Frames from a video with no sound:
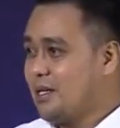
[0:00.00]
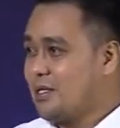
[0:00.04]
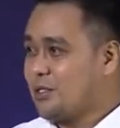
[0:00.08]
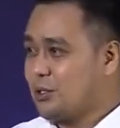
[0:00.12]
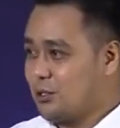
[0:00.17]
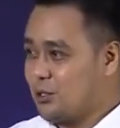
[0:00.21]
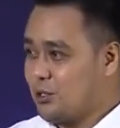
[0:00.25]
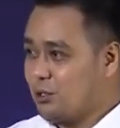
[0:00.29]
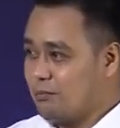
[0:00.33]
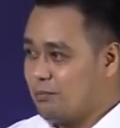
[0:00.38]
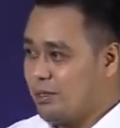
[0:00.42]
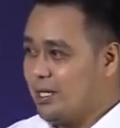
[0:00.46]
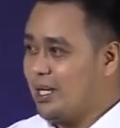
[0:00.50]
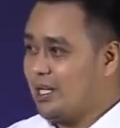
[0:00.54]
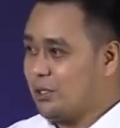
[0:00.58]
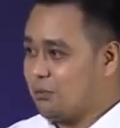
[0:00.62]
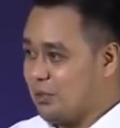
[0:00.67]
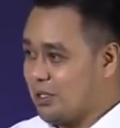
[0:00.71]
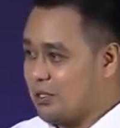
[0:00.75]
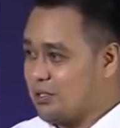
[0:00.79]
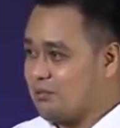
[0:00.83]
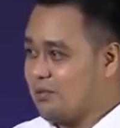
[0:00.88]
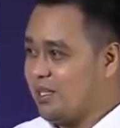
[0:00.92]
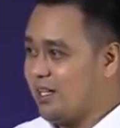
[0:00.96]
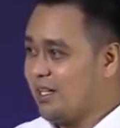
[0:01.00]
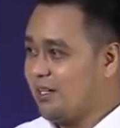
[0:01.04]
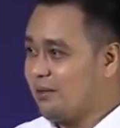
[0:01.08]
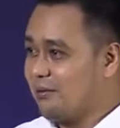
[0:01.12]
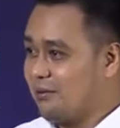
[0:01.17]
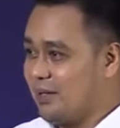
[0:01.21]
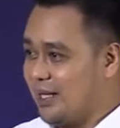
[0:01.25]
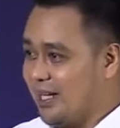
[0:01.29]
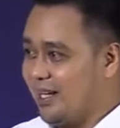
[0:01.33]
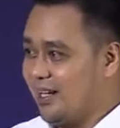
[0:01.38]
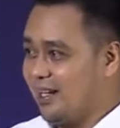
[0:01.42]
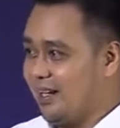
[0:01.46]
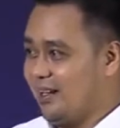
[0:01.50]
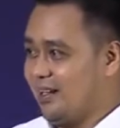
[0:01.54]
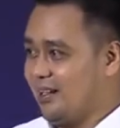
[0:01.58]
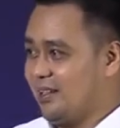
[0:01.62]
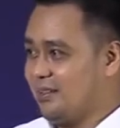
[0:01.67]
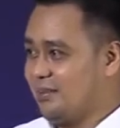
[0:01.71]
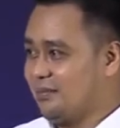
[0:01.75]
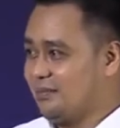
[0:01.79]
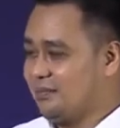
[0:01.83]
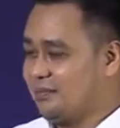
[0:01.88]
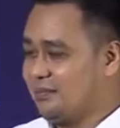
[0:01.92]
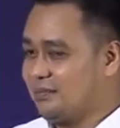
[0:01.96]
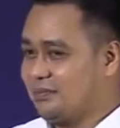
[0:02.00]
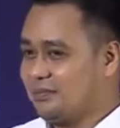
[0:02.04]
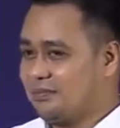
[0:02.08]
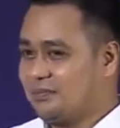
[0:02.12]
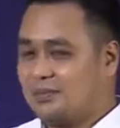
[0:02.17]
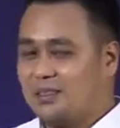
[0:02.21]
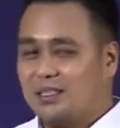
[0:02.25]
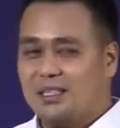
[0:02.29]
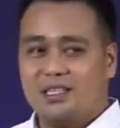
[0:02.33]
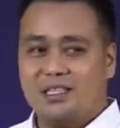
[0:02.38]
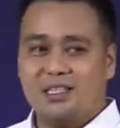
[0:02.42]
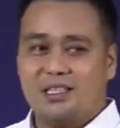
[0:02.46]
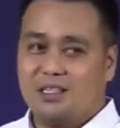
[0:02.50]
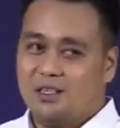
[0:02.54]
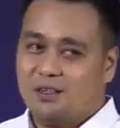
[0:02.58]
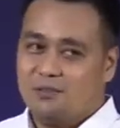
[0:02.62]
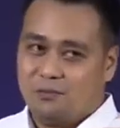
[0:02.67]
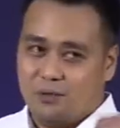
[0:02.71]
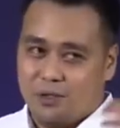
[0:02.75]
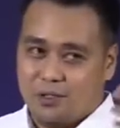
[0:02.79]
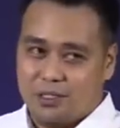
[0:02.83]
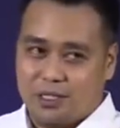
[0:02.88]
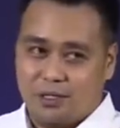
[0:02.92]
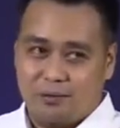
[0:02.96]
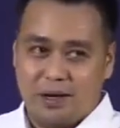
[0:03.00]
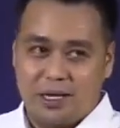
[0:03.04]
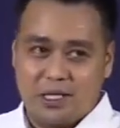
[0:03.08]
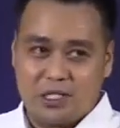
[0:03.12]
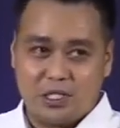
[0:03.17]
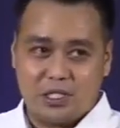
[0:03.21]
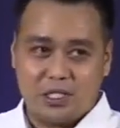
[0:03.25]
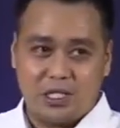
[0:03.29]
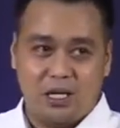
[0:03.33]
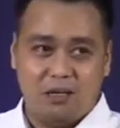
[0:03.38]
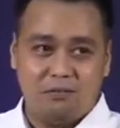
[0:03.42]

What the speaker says: So to me, it was really real. For the rest